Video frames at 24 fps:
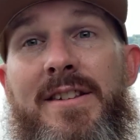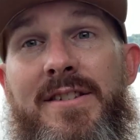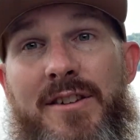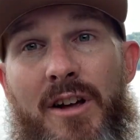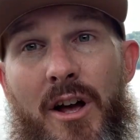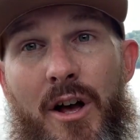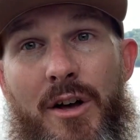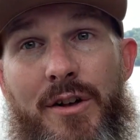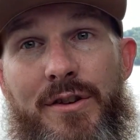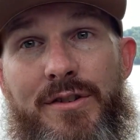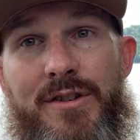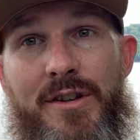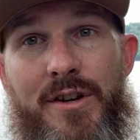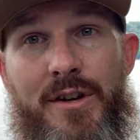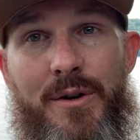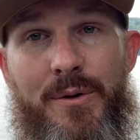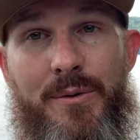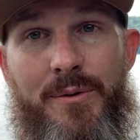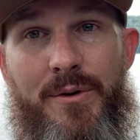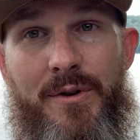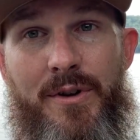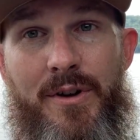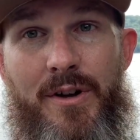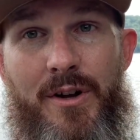It's
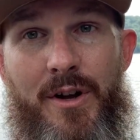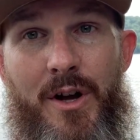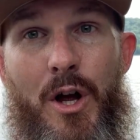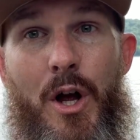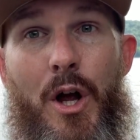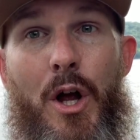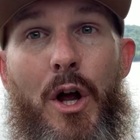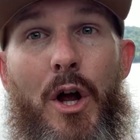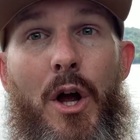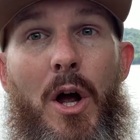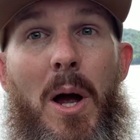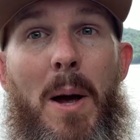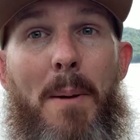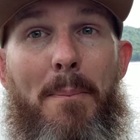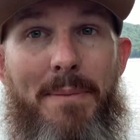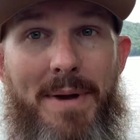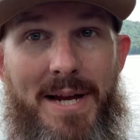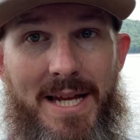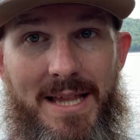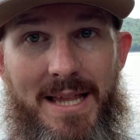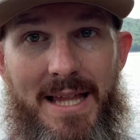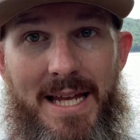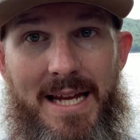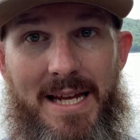also a
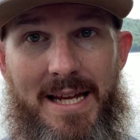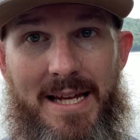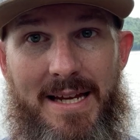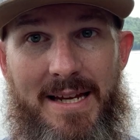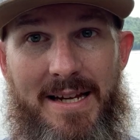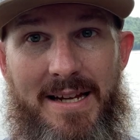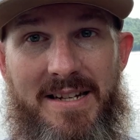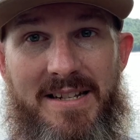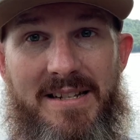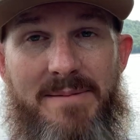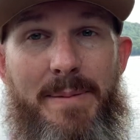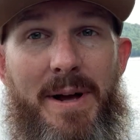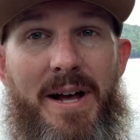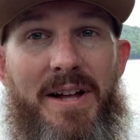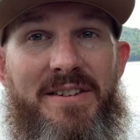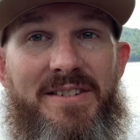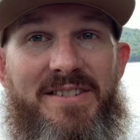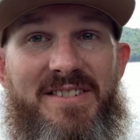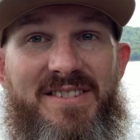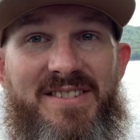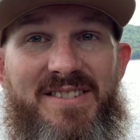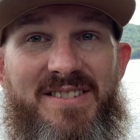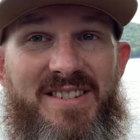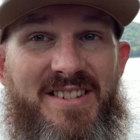big lake.
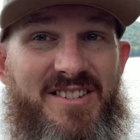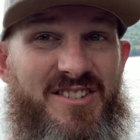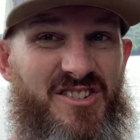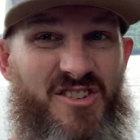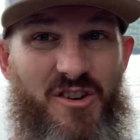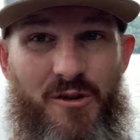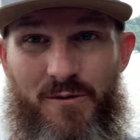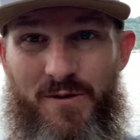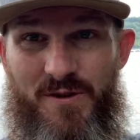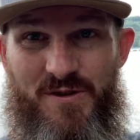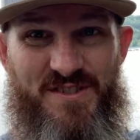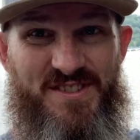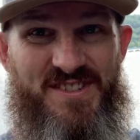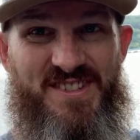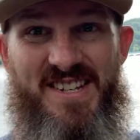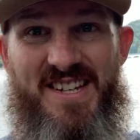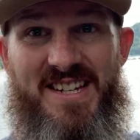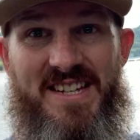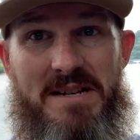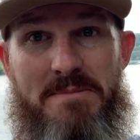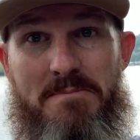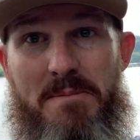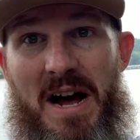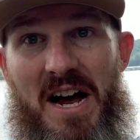It's over
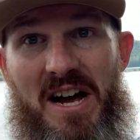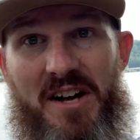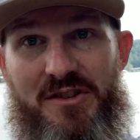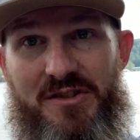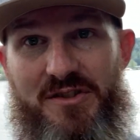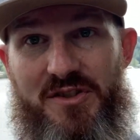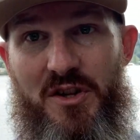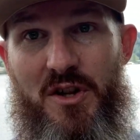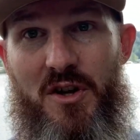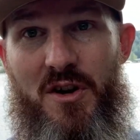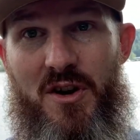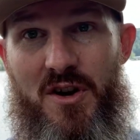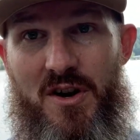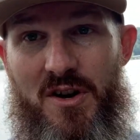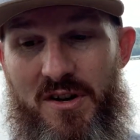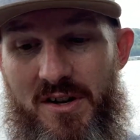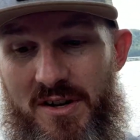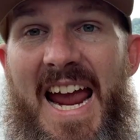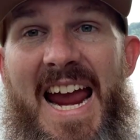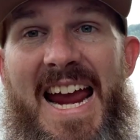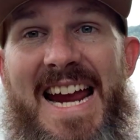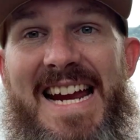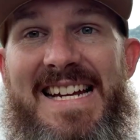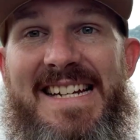60 miles long,
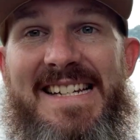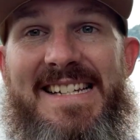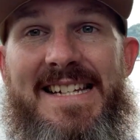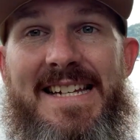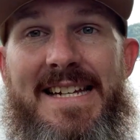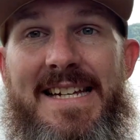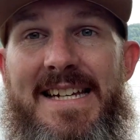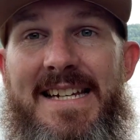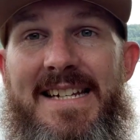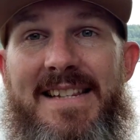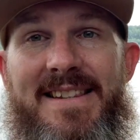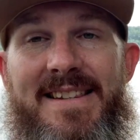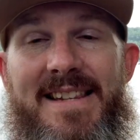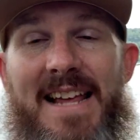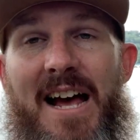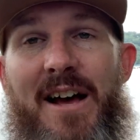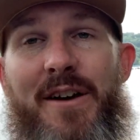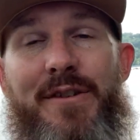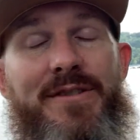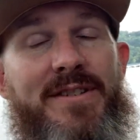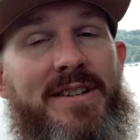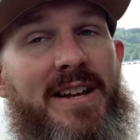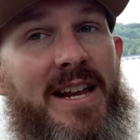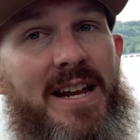
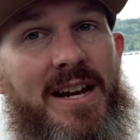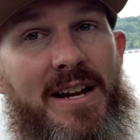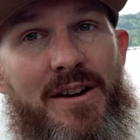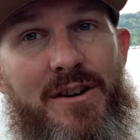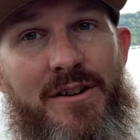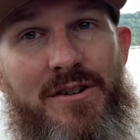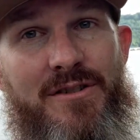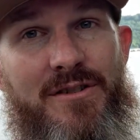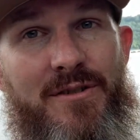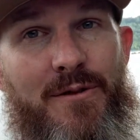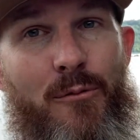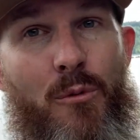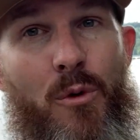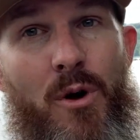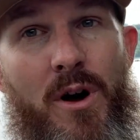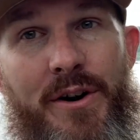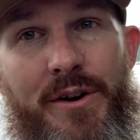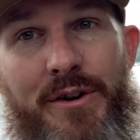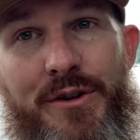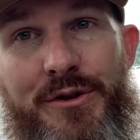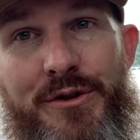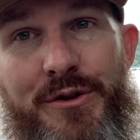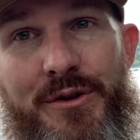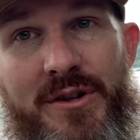18,000 acres of
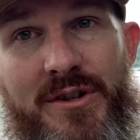water to